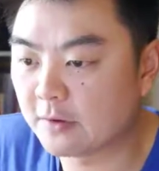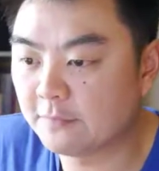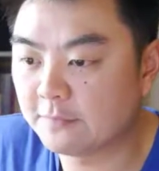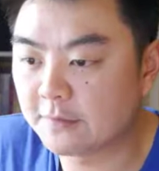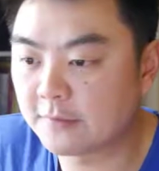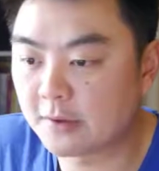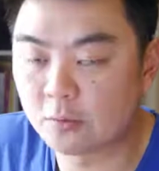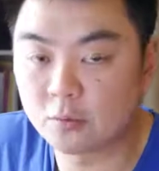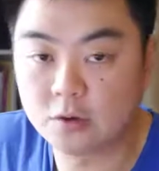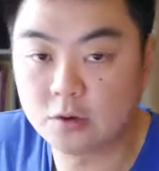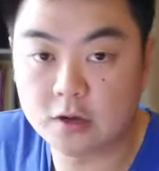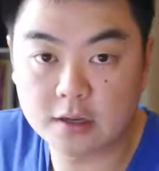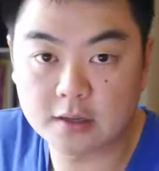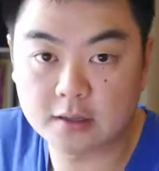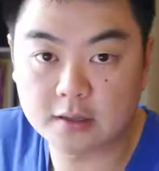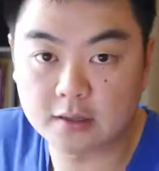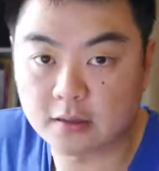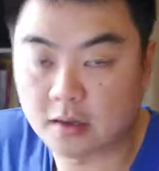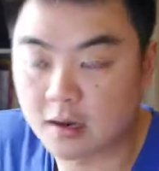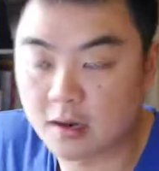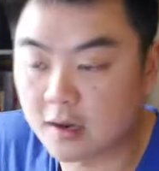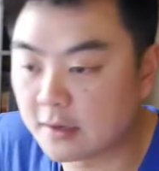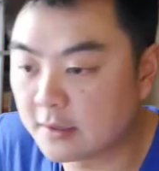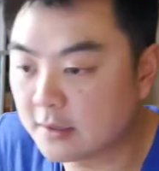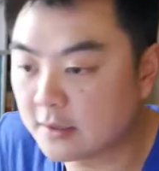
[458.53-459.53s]
if they were
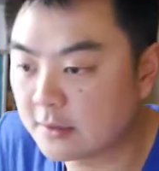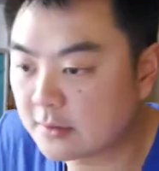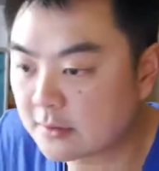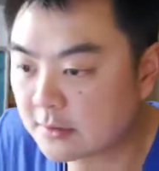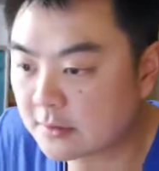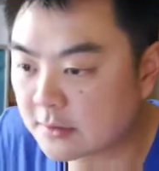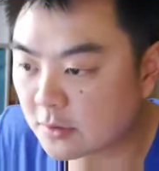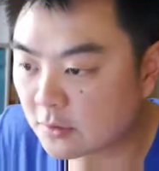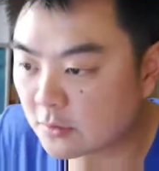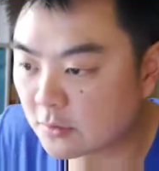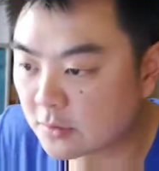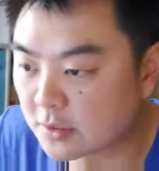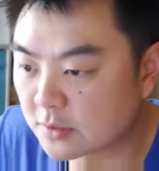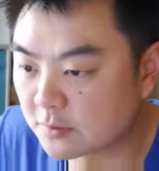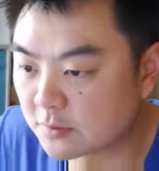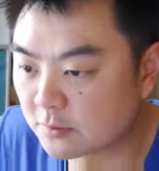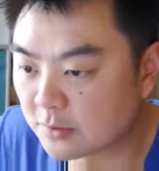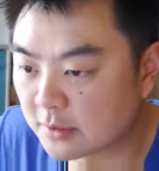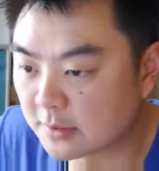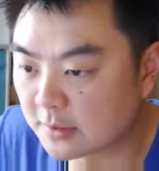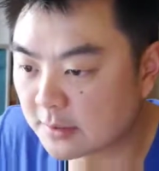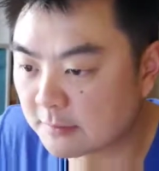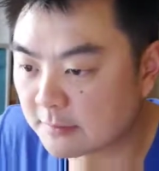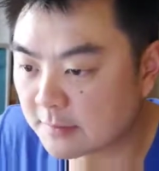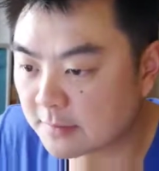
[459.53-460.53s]
colliding, so we'll just
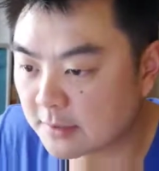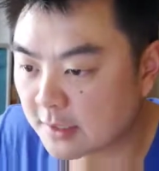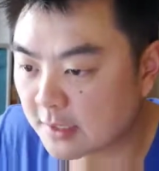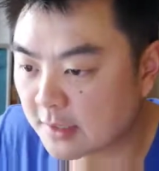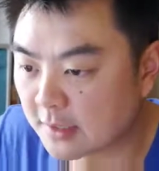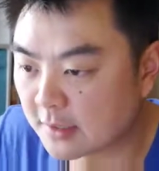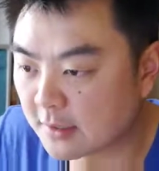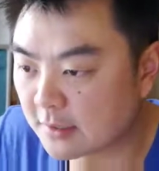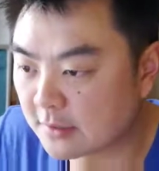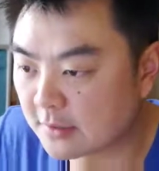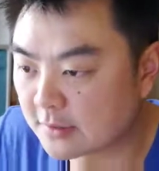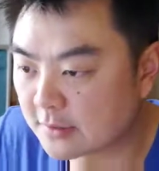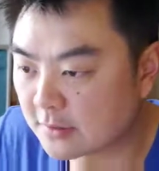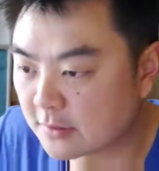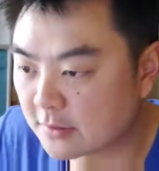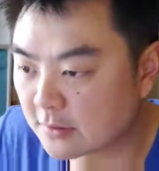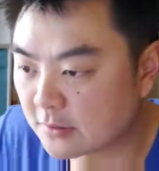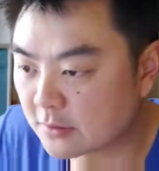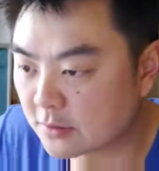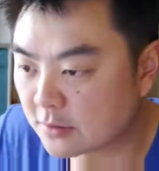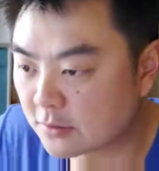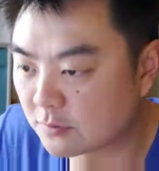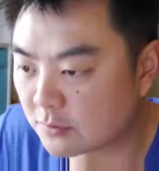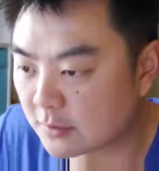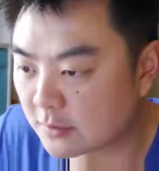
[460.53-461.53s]
bring them together. So
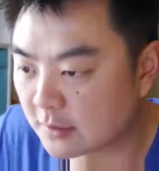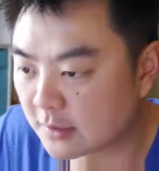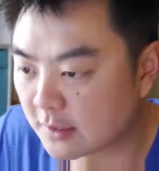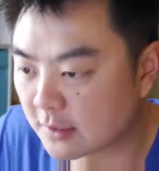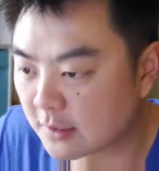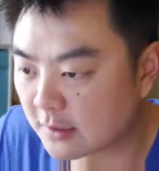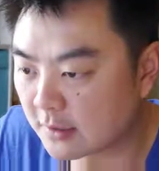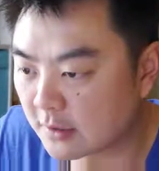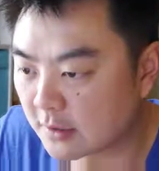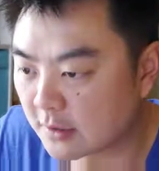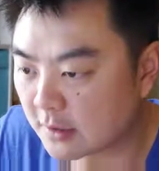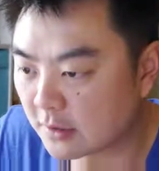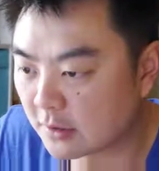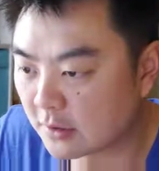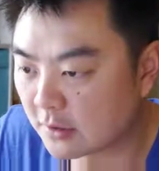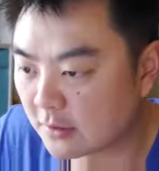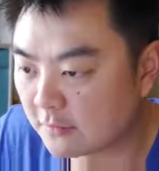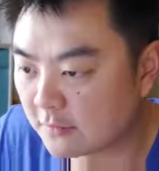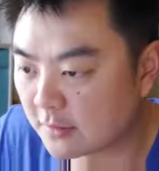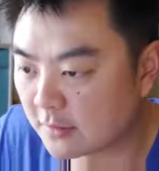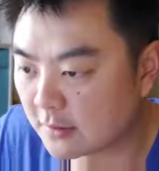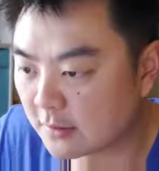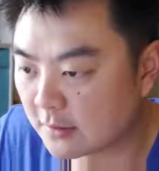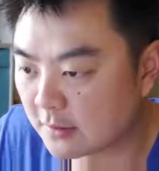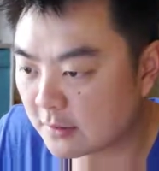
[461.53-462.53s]
I'll just bring that guy
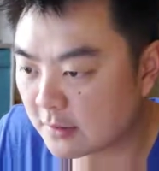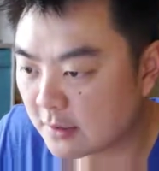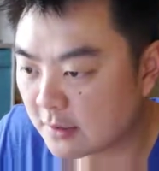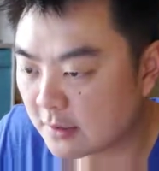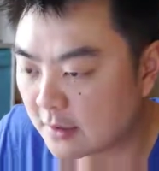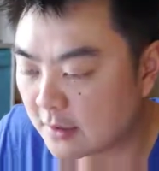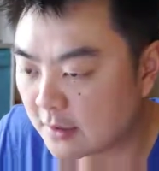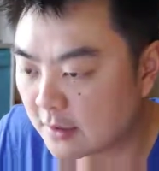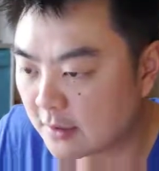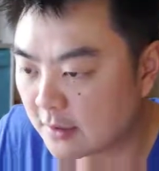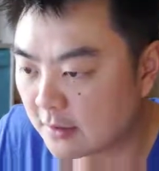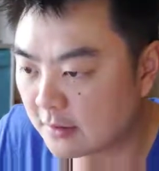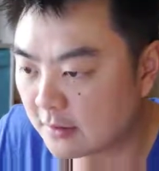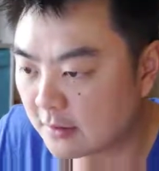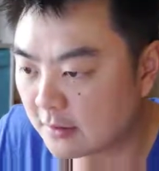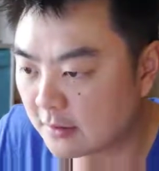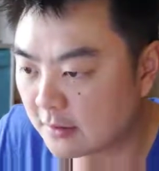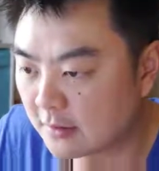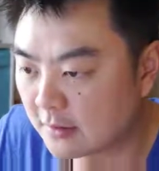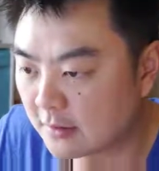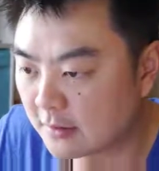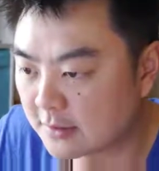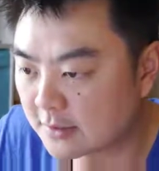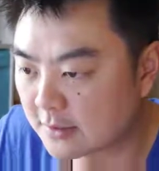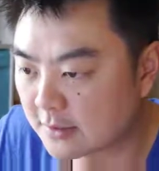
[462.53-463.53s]
over to there.
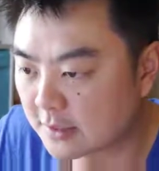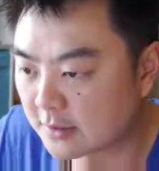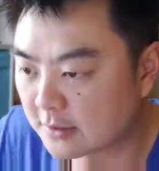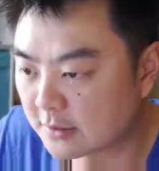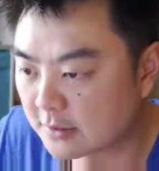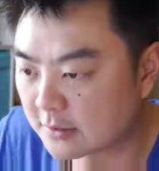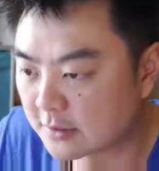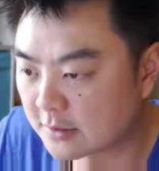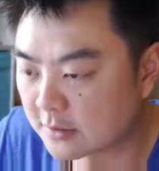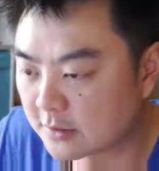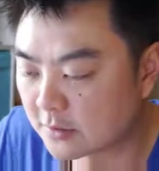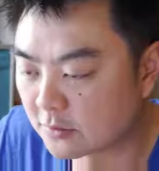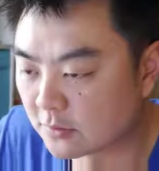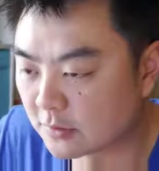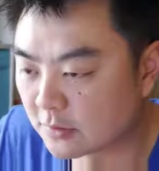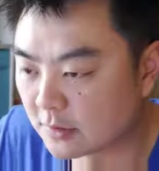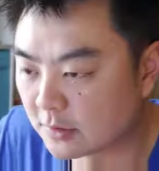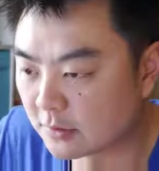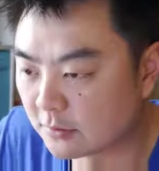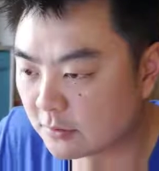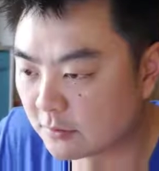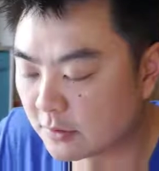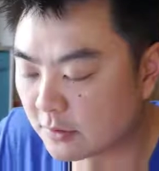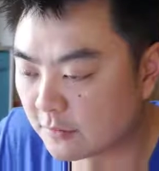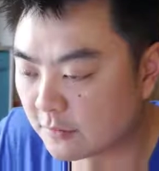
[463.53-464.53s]
Say just do a
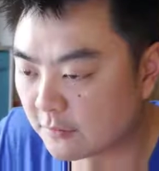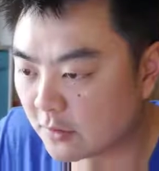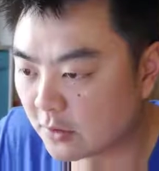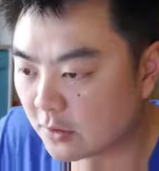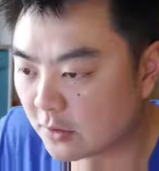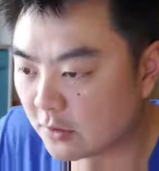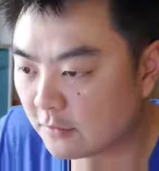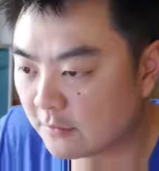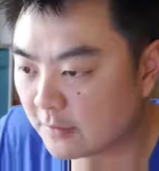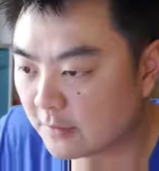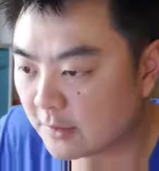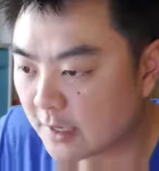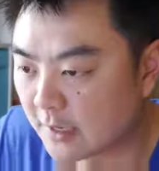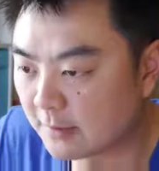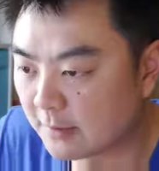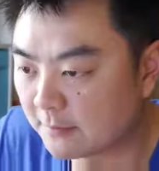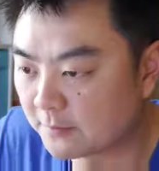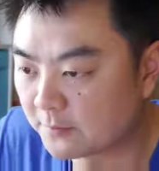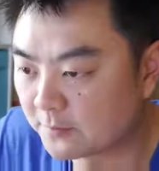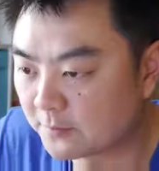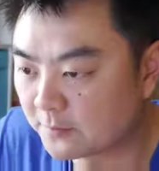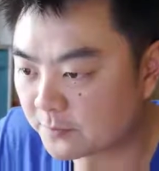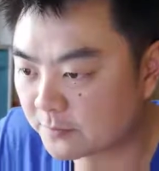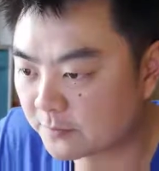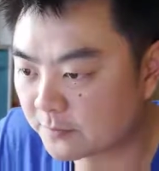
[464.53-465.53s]
little bit of an
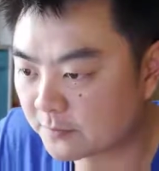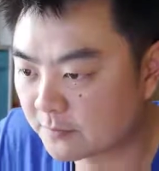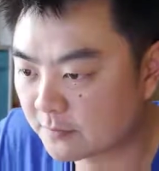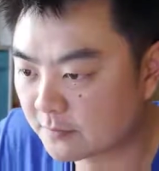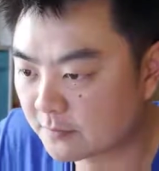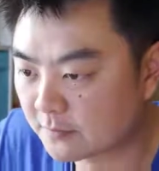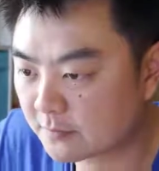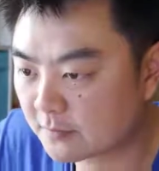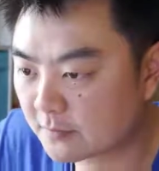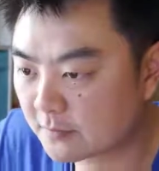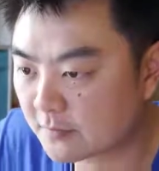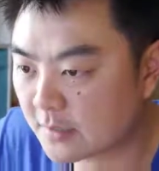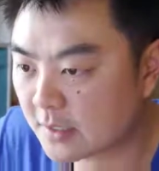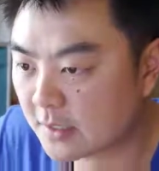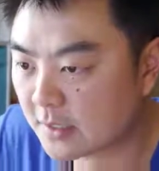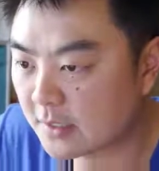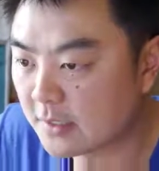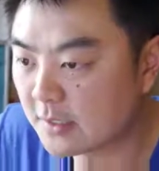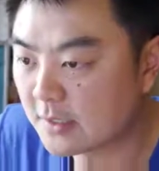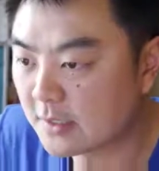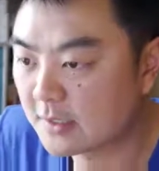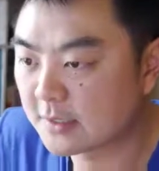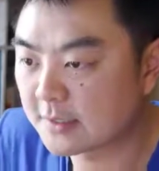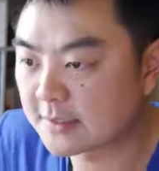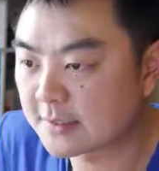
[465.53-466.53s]
overlap.
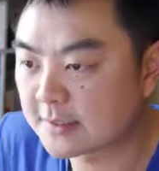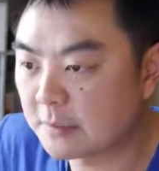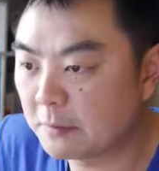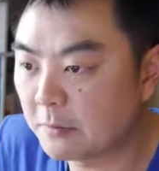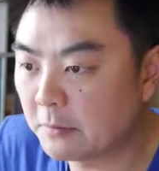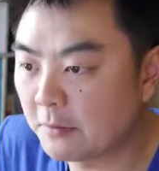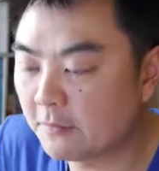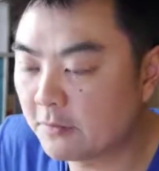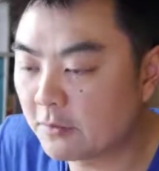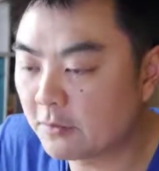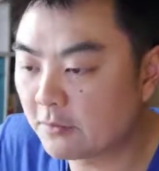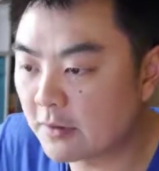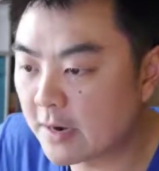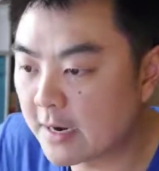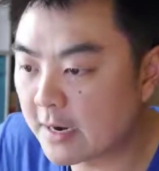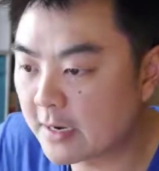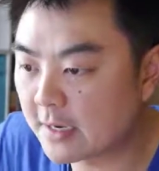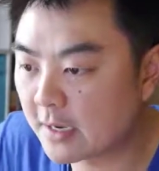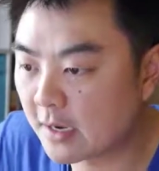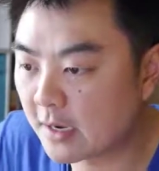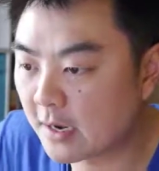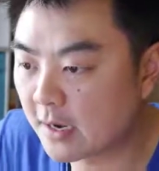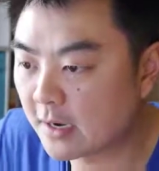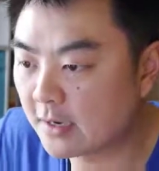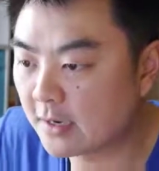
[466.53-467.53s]
The sum of the
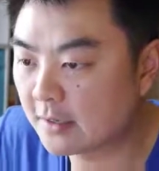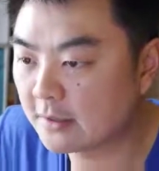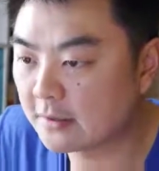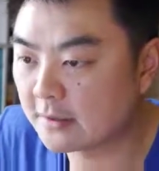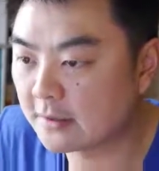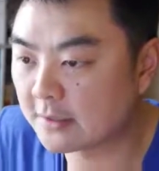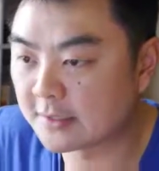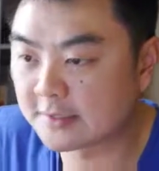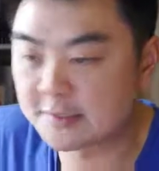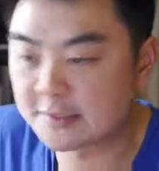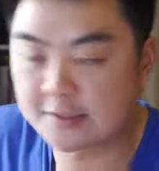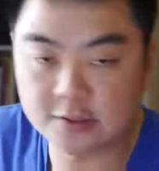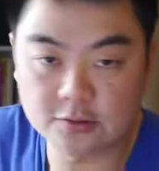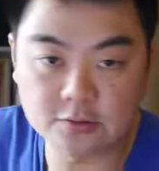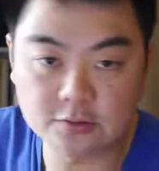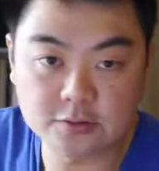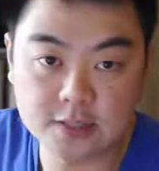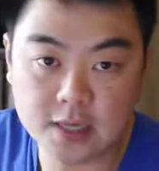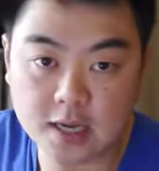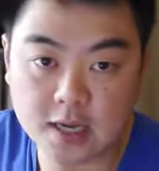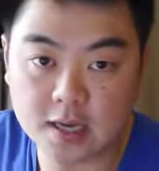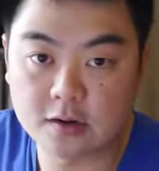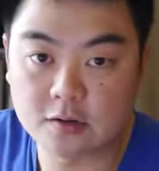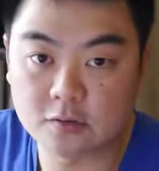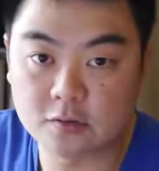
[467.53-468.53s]
radii is still
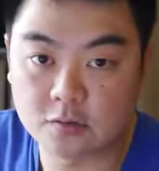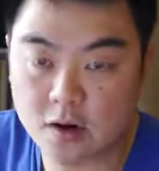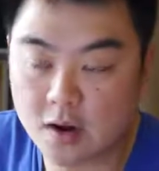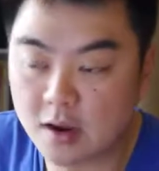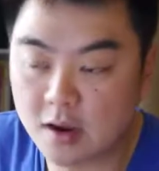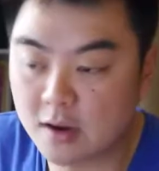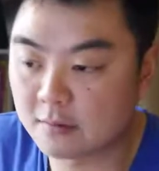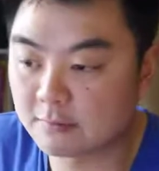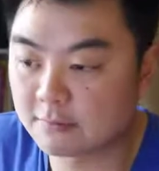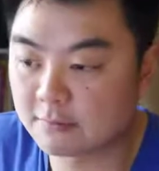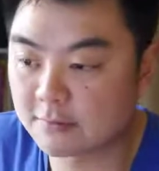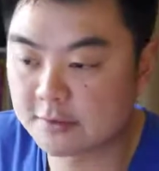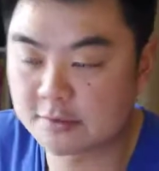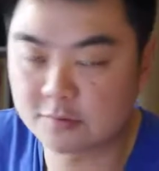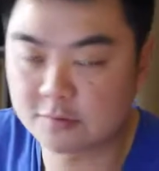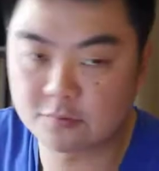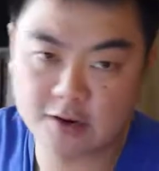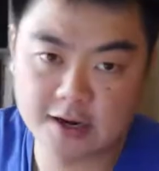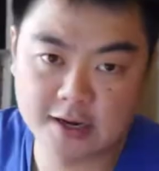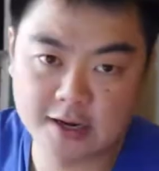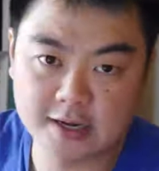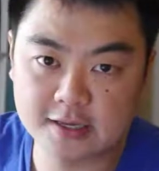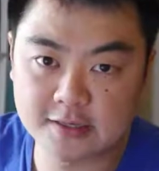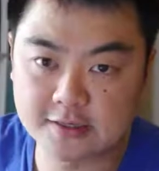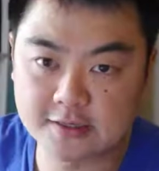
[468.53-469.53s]
10, right? Because the
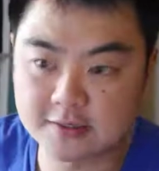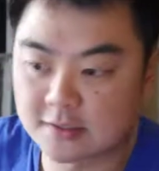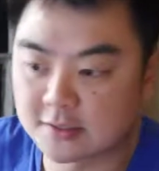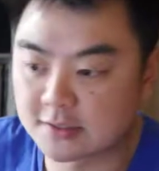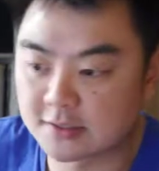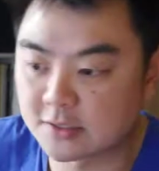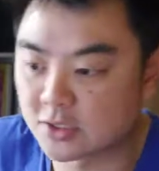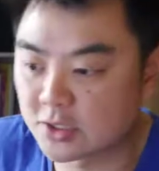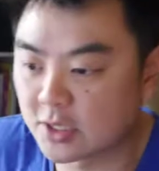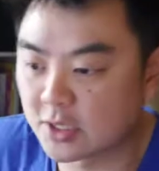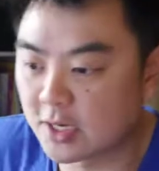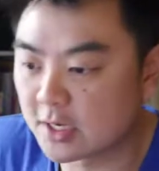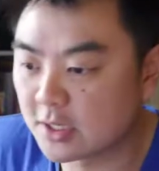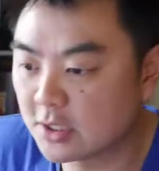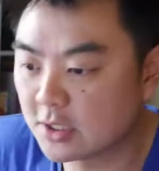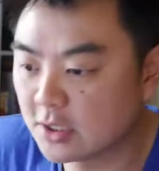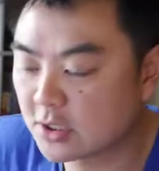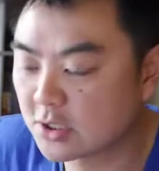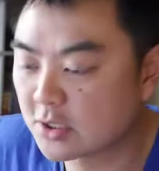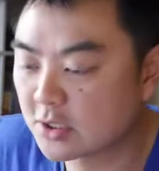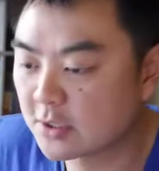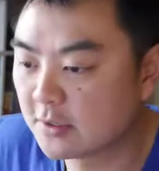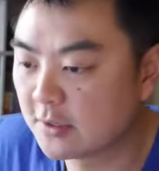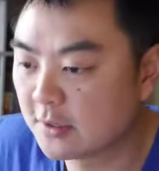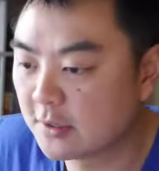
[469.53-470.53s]
radius doesn't
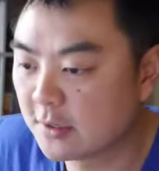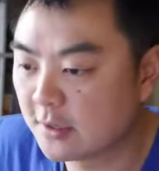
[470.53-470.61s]
change,